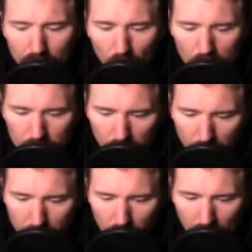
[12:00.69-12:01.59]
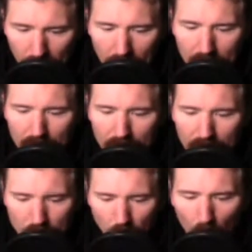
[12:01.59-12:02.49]
for you. Okay. And
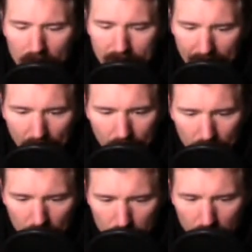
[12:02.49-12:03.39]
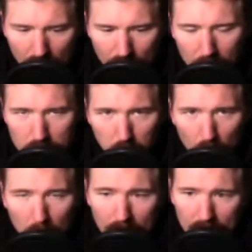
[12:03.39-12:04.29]
then one day you're going to have much more
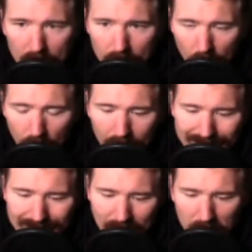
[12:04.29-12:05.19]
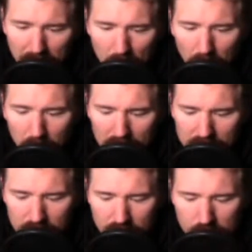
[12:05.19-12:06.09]
money. Okay. It's the same thing with
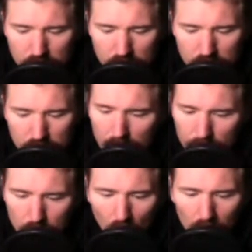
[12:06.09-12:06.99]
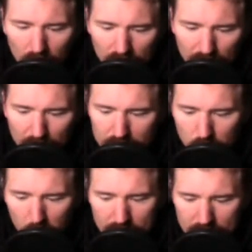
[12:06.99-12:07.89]
muscle tissue. You don't lift this
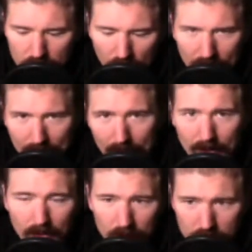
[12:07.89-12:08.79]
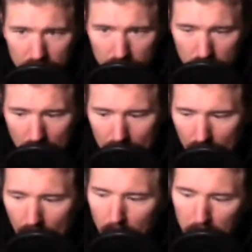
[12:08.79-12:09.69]
week to try and gain or to try
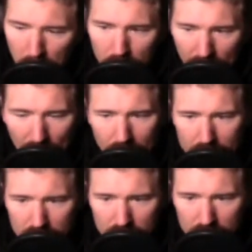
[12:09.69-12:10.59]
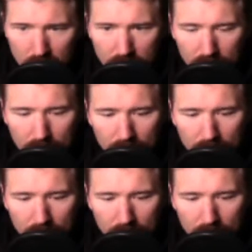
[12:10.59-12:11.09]
and burn calories this week,